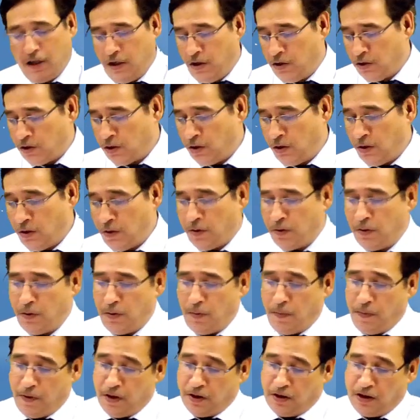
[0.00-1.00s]
So
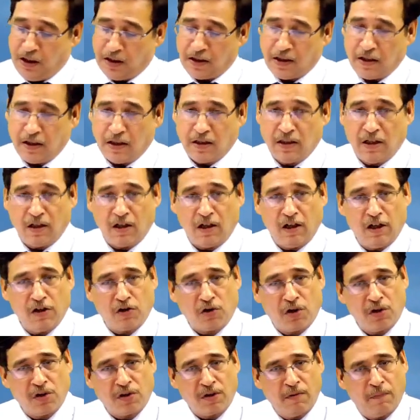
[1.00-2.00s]
this is the
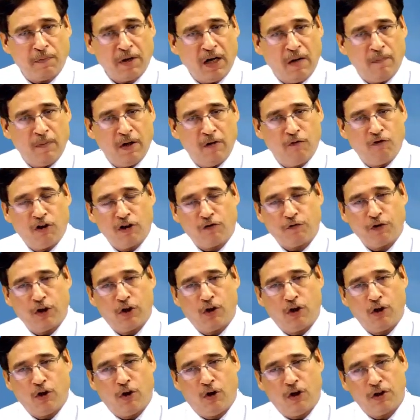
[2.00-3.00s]
relationship among what we
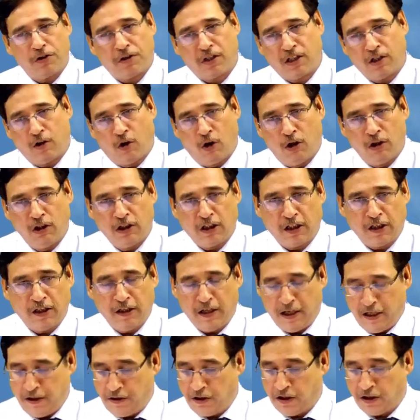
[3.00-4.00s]
call all three
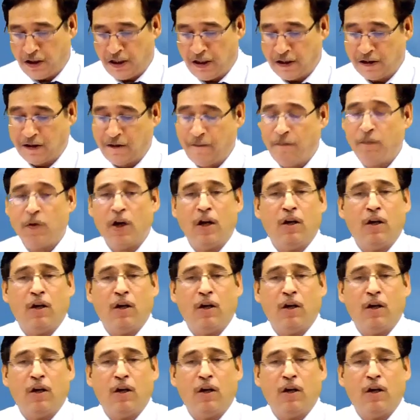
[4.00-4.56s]
entities.